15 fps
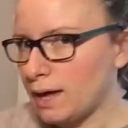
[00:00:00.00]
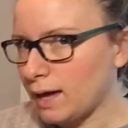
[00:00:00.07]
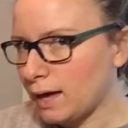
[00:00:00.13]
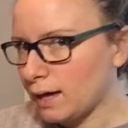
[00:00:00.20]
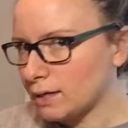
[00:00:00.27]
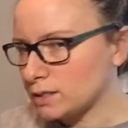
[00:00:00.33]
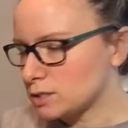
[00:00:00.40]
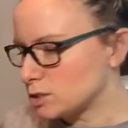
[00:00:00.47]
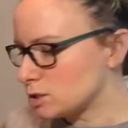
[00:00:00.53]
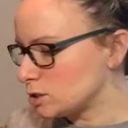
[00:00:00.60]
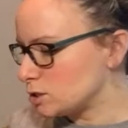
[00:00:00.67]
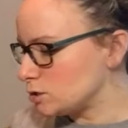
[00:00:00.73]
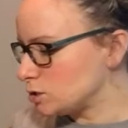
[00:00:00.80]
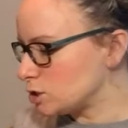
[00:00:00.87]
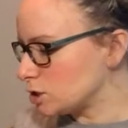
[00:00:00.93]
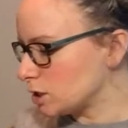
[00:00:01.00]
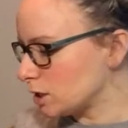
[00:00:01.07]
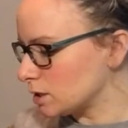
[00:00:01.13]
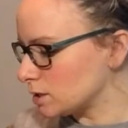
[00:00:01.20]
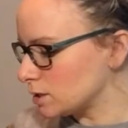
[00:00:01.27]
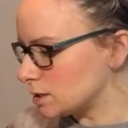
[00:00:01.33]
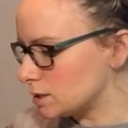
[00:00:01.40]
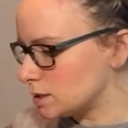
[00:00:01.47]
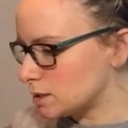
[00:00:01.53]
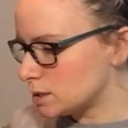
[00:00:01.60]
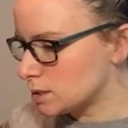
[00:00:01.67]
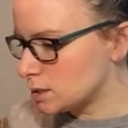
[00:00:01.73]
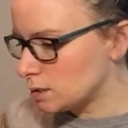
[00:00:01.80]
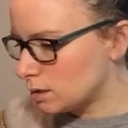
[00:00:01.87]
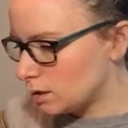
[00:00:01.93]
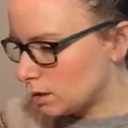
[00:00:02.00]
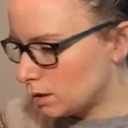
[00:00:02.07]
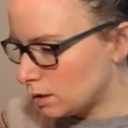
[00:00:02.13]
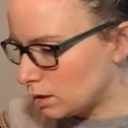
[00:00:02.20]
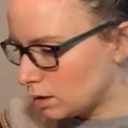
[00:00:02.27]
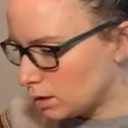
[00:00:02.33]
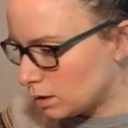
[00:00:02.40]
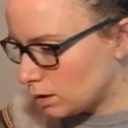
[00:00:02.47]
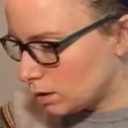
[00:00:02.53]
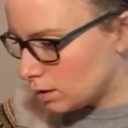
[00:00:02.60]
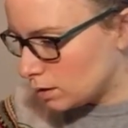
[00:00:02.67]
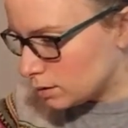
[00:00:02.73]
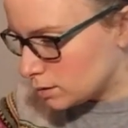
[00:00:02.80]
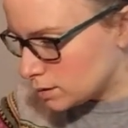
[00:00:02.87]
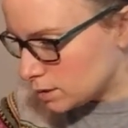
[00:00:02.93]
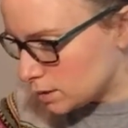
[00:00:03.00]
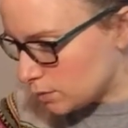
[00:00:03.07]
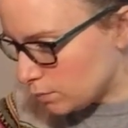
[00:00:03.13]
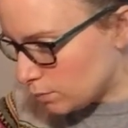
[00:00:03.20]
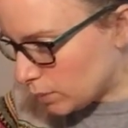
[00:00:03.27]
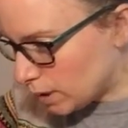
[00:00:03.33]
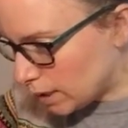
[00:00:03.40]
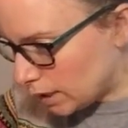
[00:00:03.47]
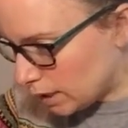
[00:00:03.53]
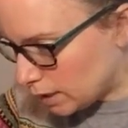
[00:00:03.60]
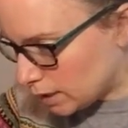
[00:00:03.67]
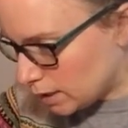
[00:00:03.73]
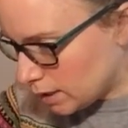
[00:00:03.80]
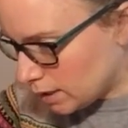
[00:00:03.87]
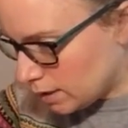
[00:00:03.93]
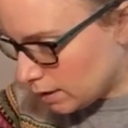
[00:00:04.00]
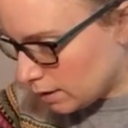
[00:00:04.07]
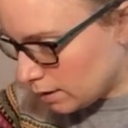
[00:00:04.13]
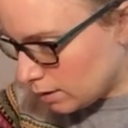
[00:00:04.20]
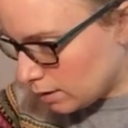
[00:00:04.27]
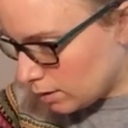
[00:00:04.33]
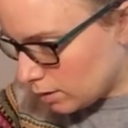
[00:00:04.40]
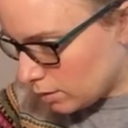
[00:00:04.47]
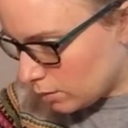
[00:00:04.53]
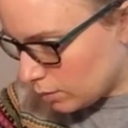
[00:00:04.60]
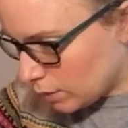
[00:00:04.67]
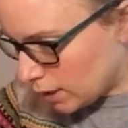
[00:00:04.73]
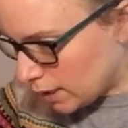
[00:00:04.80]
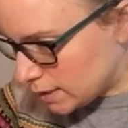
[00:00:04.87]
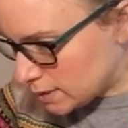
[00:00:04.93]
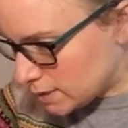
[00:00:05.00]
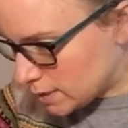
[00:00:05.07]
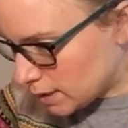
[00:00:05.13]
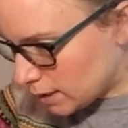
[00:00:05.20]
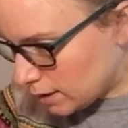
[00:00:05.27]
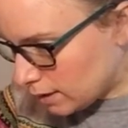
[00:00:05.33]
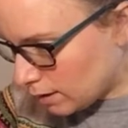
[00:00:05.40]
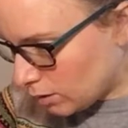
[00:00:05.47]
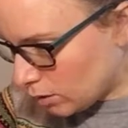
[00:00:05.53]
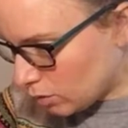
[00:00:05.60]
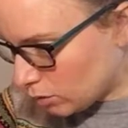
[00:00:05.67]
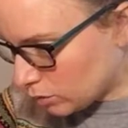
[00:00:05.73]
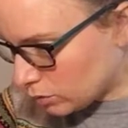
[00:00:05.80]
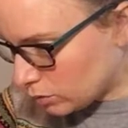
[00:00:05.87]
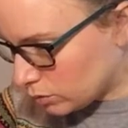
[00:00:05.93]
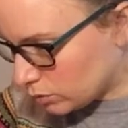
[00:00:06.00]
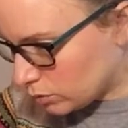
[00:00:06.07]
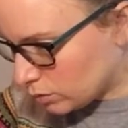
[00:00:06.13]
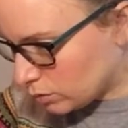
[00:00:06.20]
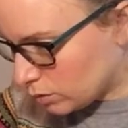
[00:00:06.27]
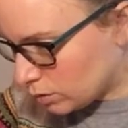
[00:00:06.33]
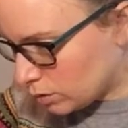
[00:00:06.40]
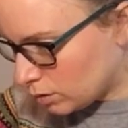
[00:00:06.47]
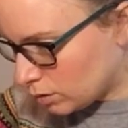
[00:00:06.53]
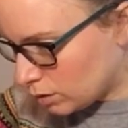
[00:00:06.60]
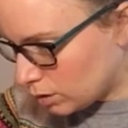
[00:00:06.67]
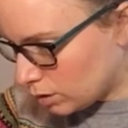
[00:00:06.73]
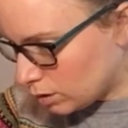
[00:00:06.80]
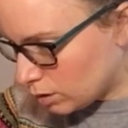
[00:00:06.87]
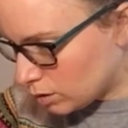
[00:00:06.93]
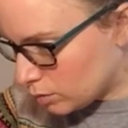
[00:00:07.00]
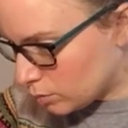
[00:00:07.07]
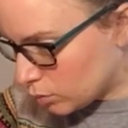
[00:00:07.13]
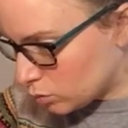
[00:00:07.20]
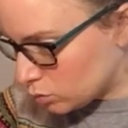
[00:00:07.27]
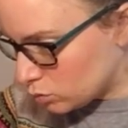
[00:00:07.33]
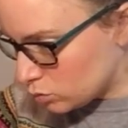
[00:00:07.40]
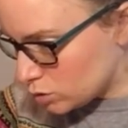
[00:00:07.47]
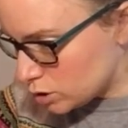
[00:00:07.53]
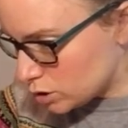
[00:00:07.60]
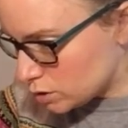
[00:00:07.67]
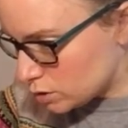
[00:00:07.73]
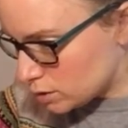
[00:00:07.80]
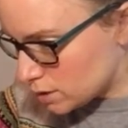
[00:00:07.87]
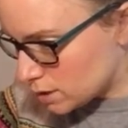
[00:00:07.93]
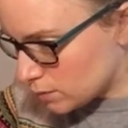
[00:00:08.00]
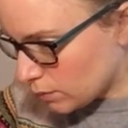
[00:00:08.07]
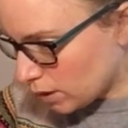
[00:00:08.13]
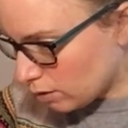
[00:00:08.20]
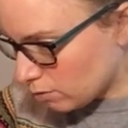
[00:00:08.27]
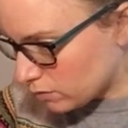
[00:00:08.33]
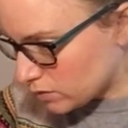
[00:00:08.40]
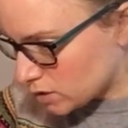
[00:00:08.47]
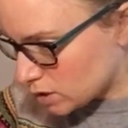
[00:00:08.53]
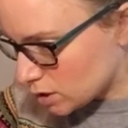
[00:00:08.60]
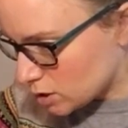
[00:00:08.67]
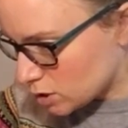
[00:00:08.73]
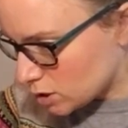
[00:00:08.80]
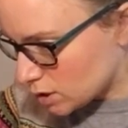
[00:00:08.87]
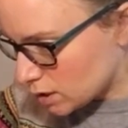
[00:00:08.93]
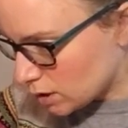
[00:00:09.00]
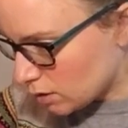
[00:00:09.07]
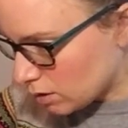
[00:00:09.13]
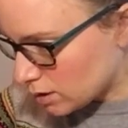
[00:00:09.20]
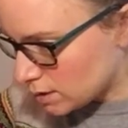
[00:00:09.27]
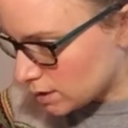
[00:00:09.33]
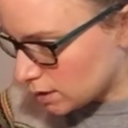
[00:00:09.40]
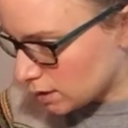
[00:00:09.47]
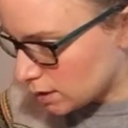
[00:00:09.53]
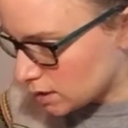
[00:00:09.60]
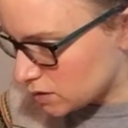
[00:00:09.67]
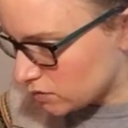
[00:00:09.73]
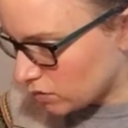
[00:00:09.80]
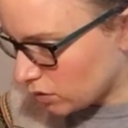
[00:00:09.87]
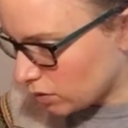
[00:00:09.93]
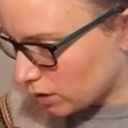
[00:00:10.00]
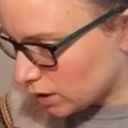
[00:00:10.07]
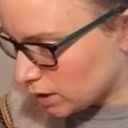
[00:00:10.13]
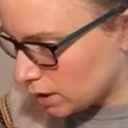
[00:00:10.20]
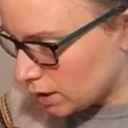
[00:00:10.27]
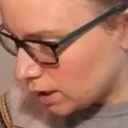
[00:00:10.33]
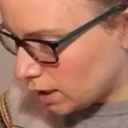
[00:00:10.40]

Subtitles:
and you just simply place it on the board. Doesn't matter if it touches the icing, that's fine.